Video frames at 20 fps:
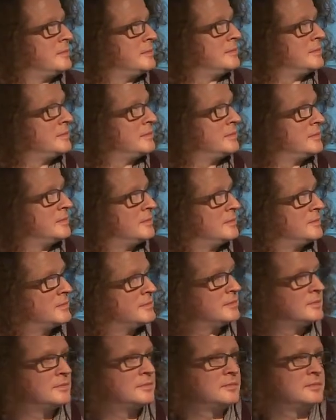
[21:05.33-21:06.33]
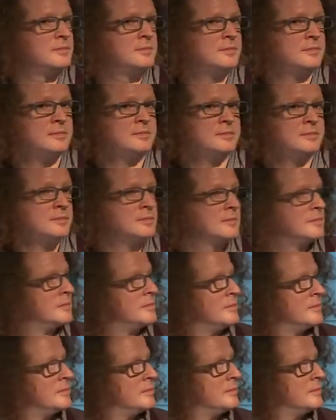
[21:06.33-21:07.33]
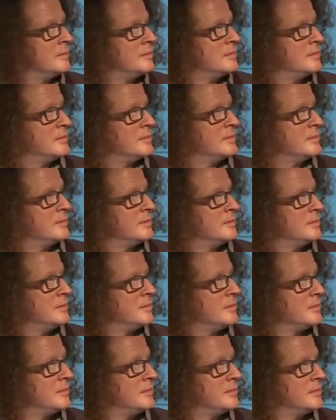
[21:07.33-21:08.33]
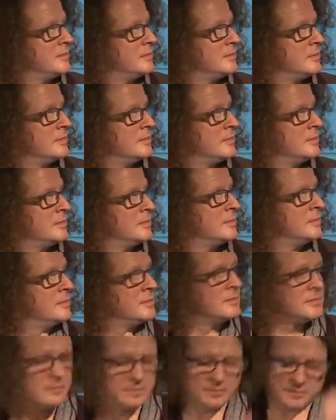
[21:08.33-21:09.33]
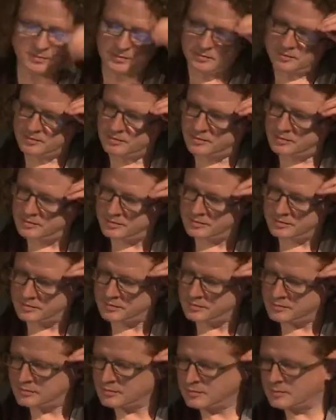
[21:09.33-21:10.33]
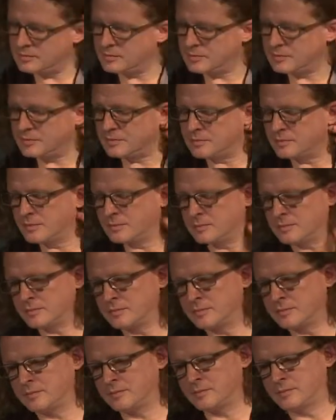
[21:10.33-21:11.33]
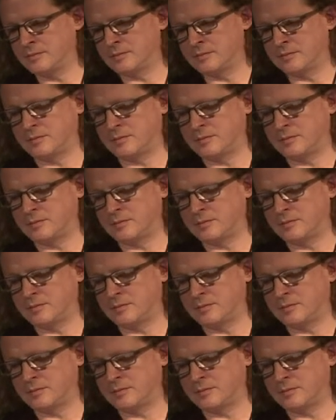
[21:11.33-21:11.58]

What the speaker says: No words are spoken by the person on screen.